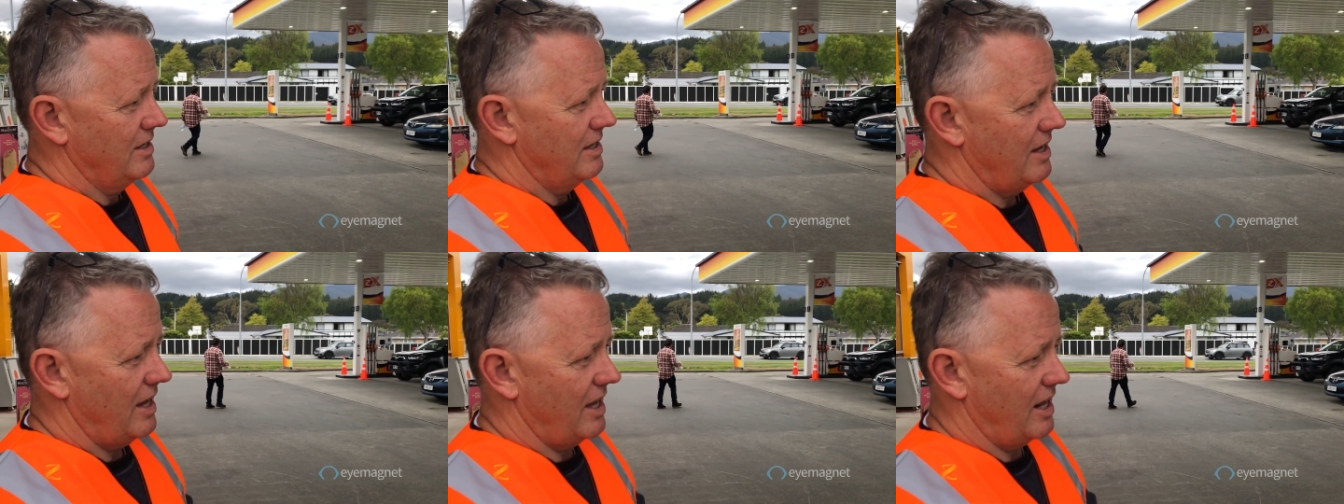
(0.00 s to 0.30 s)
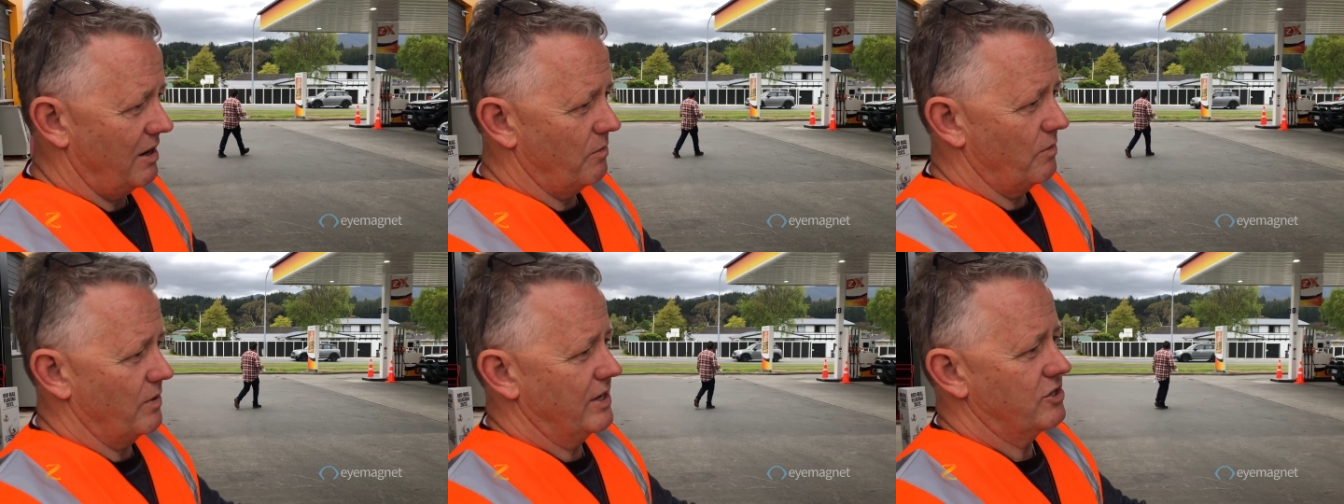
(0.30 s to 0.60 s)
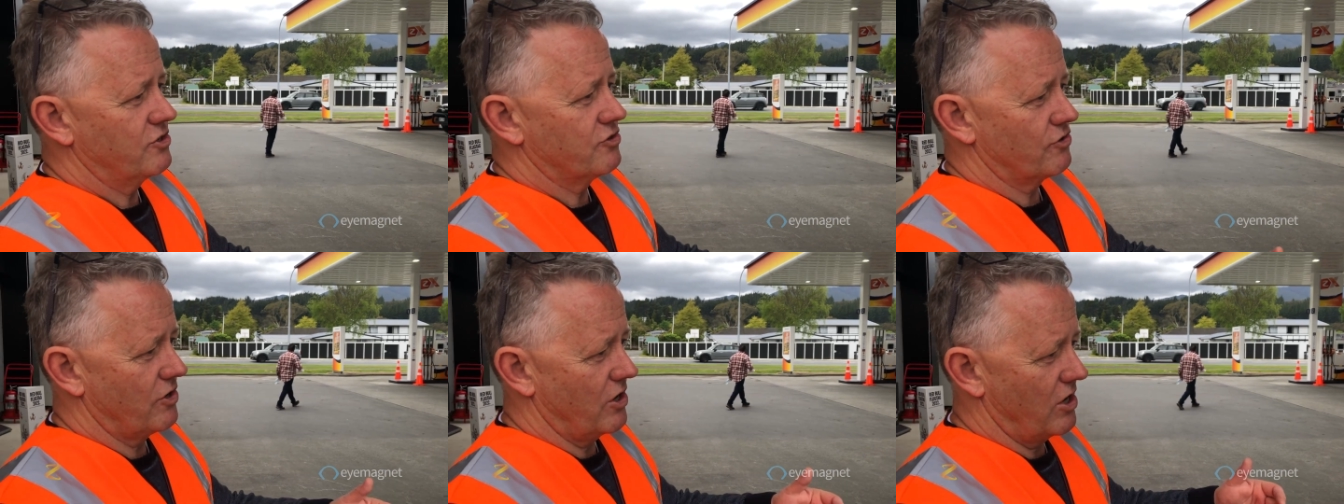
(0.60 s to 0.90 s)
How do we
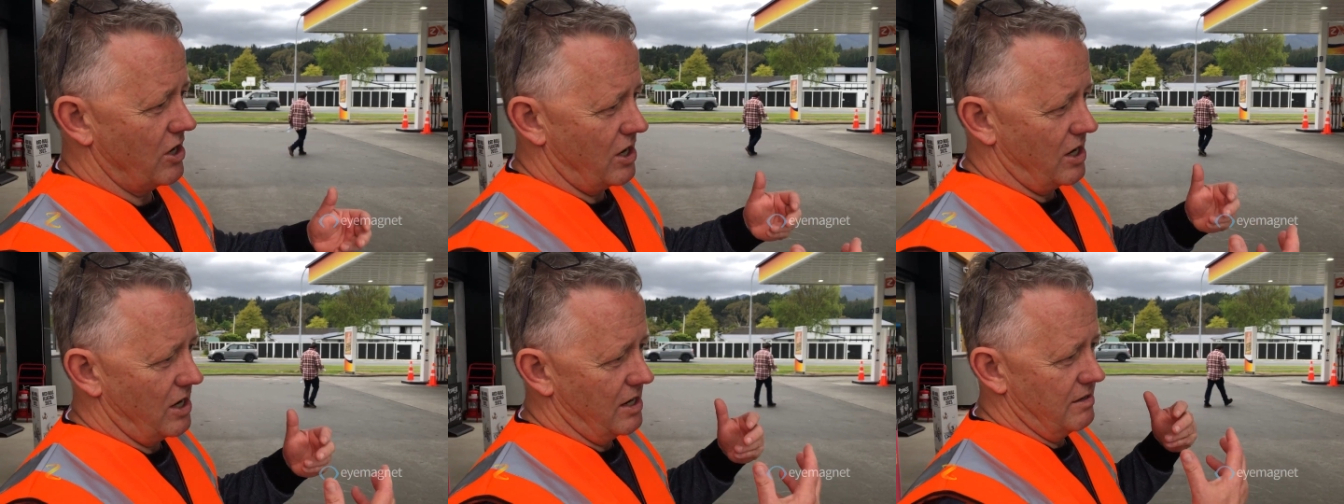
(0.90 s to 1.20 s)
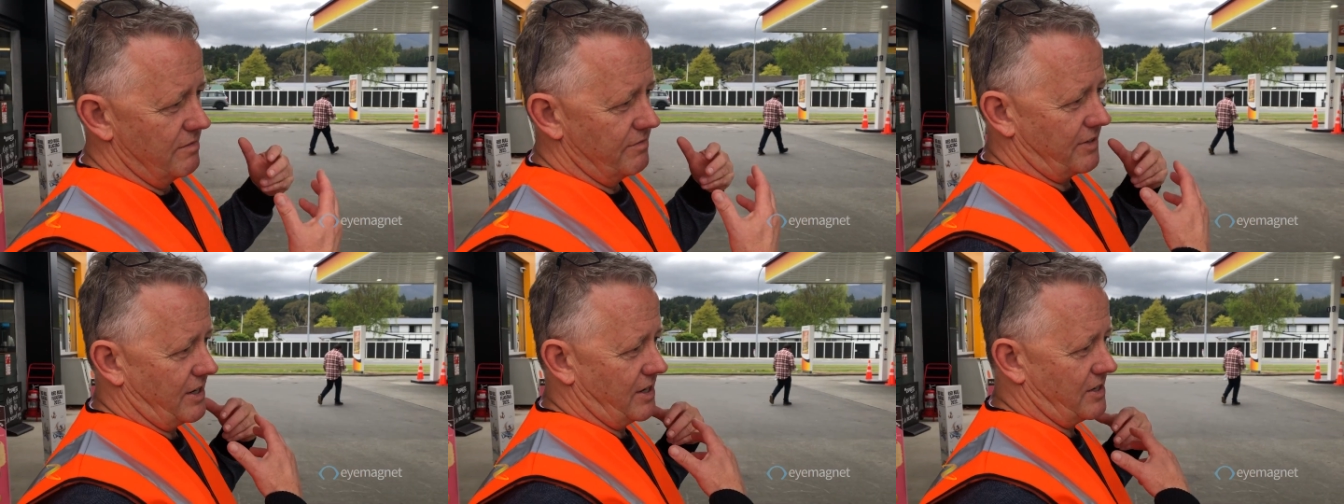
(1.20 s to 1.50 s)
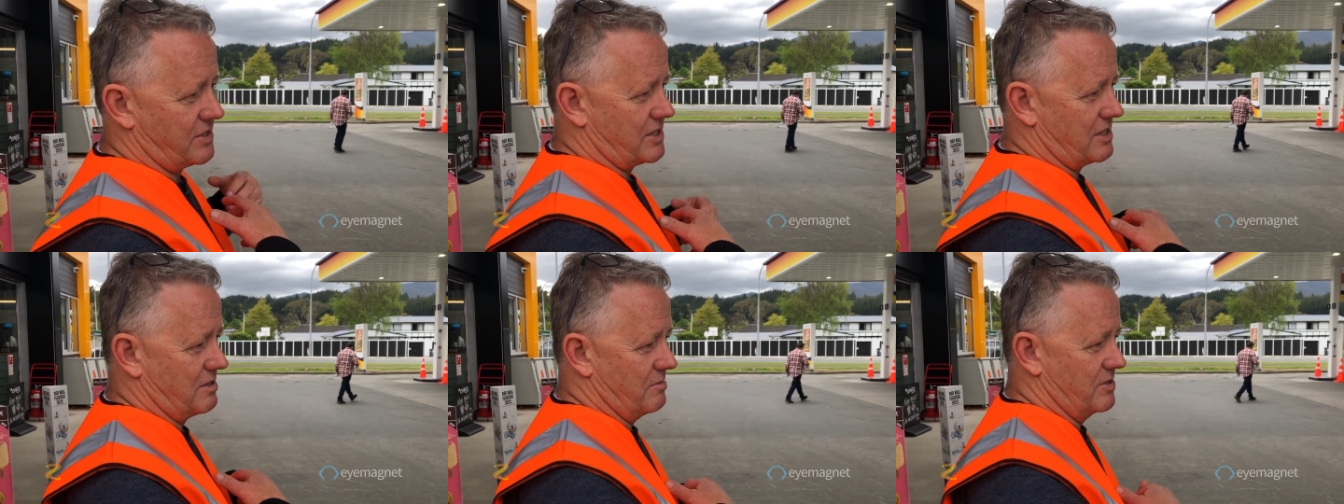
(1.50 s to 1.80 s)
drive
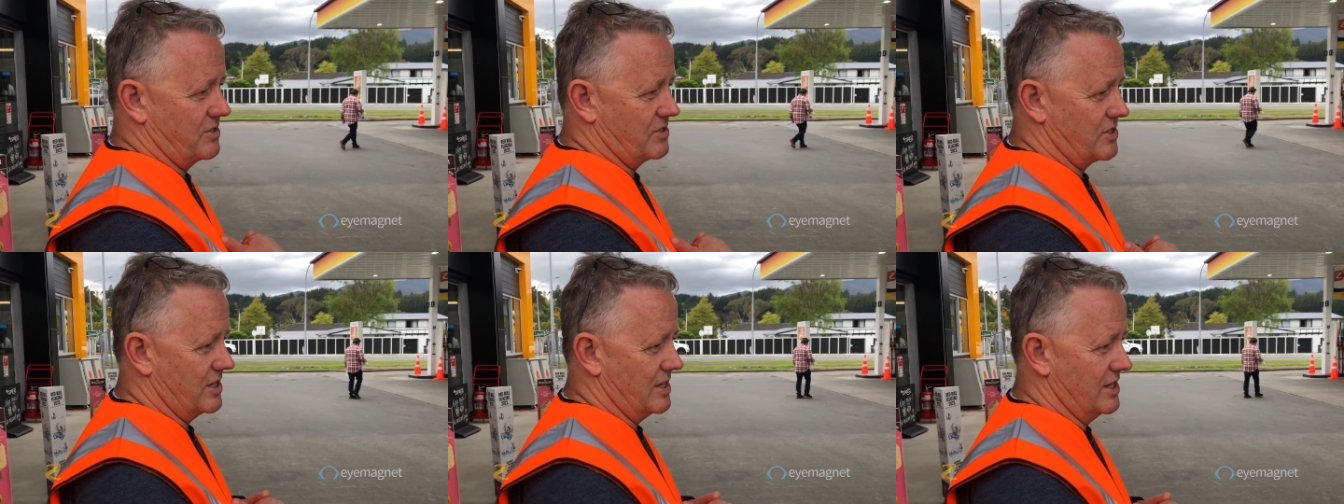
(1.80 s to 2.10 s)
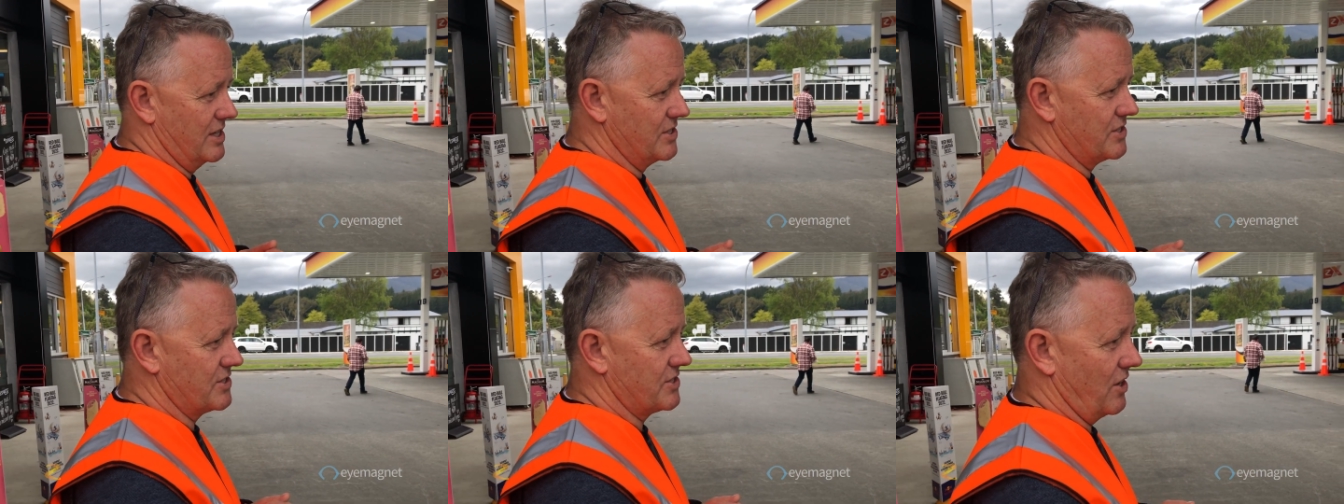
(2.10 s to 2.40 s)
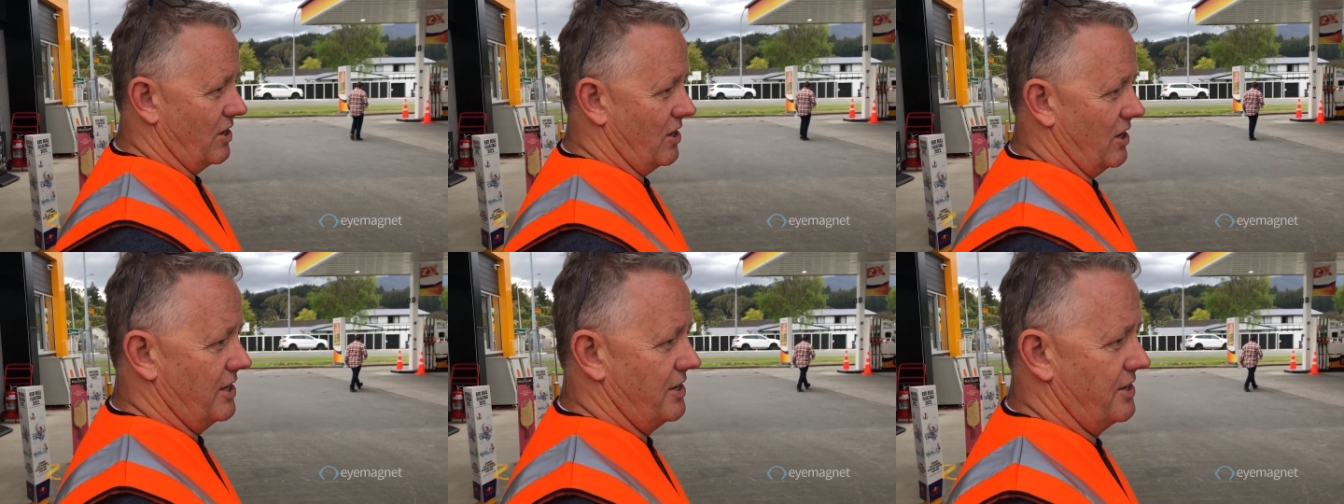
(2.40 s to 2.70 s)
customers
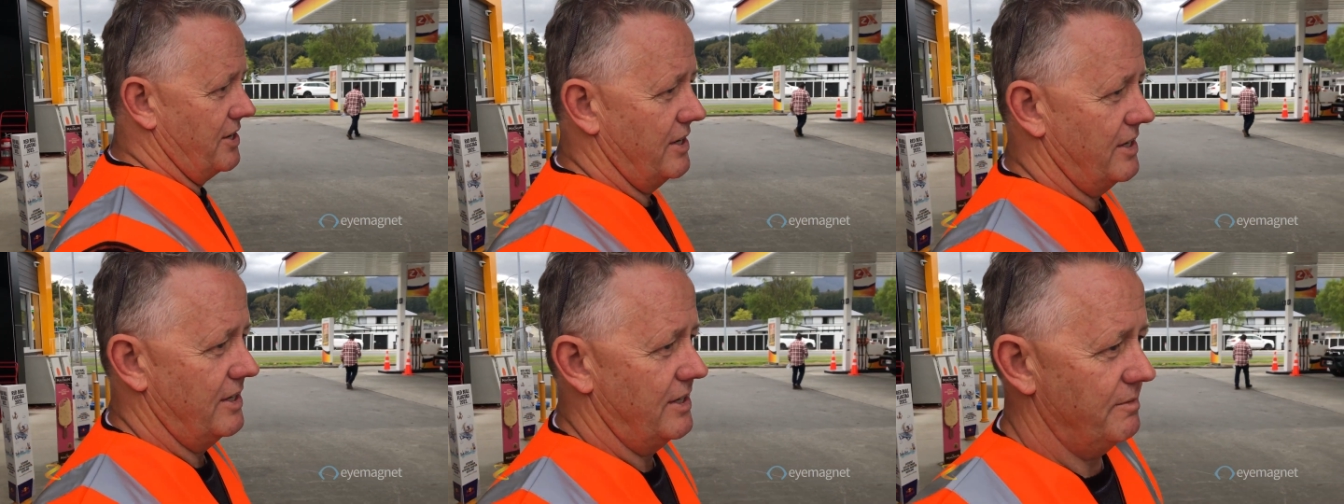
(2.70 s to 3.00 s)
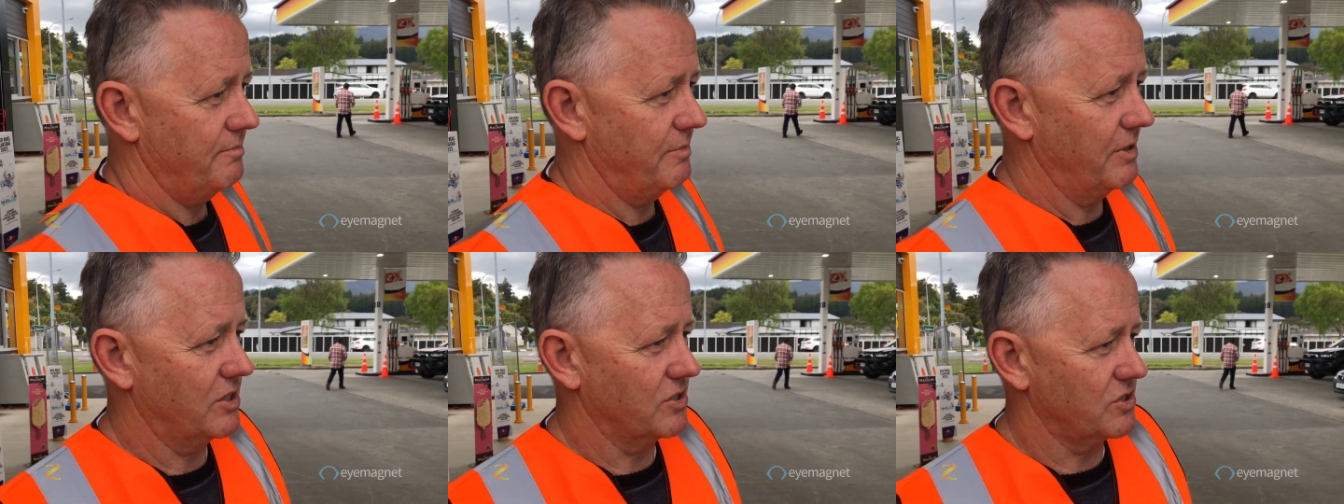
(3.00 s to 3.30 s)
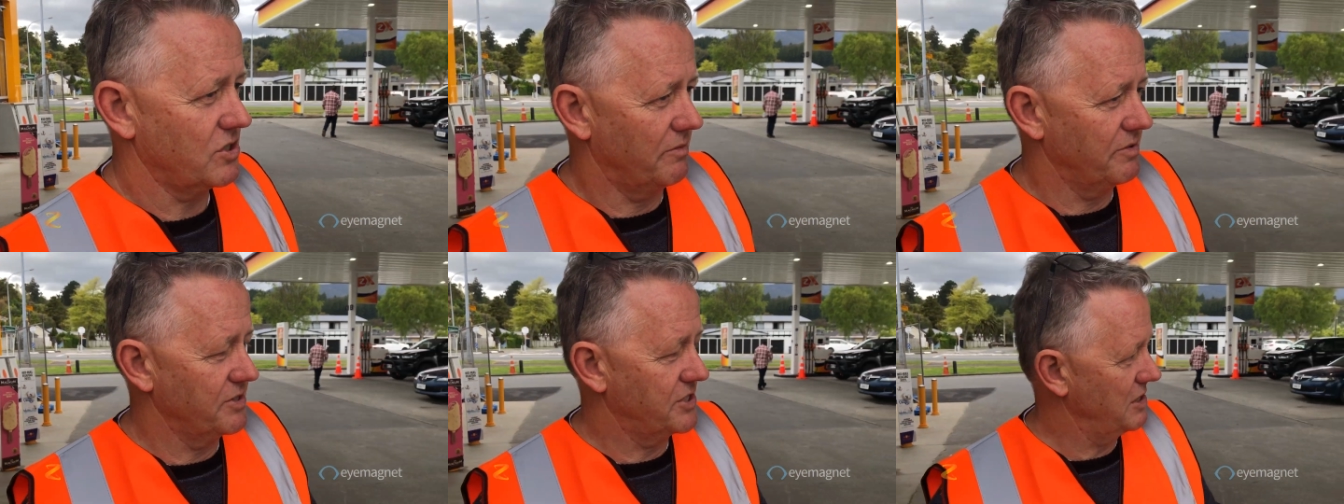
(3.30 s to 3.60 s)
inside? Because
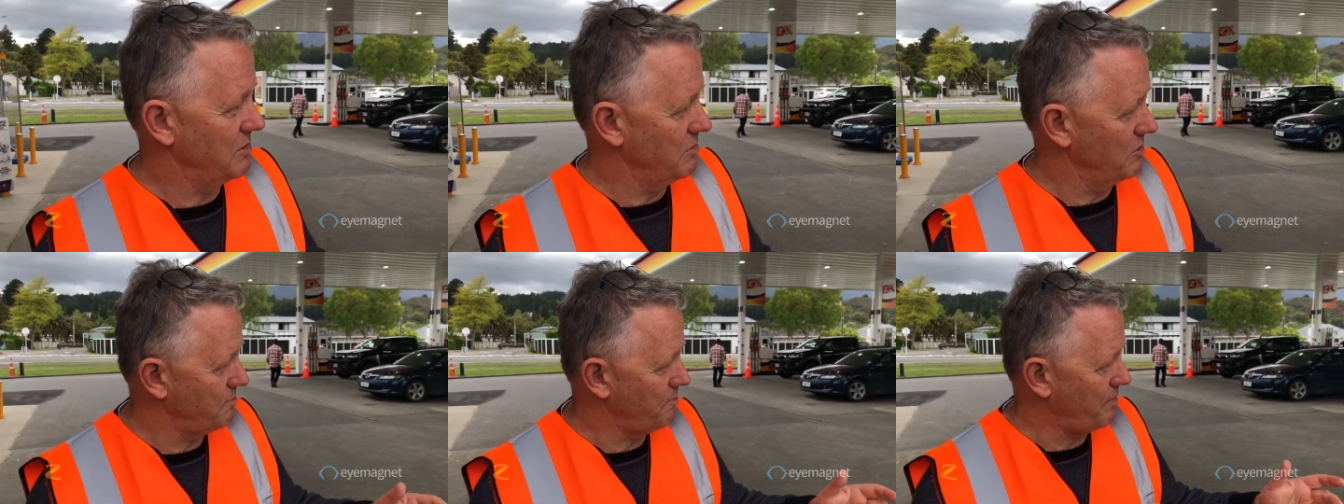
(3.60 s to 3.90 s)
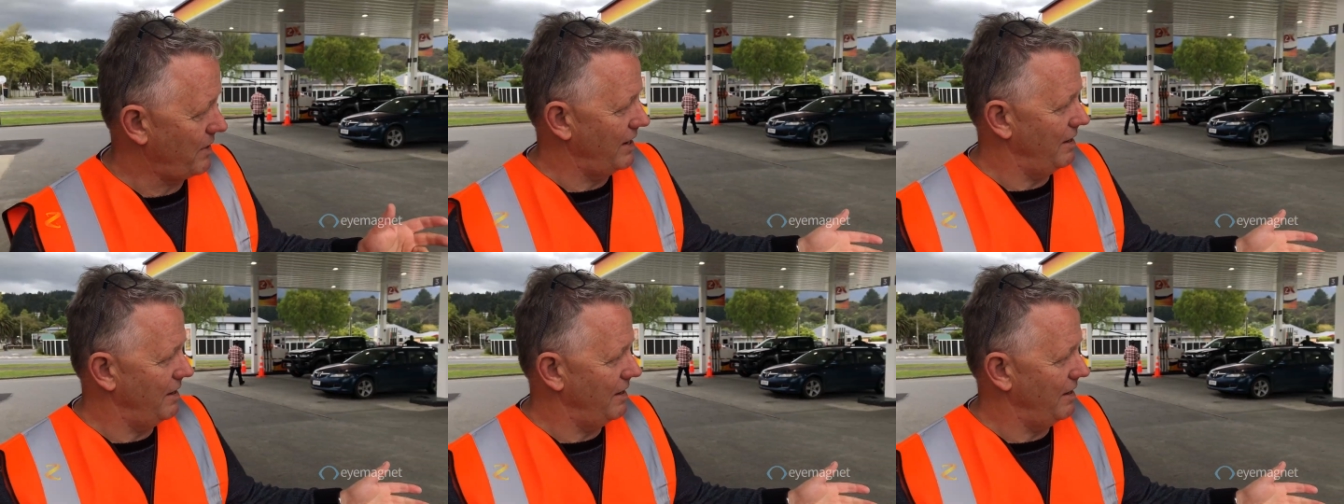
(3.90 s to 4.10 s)
obviously with pay at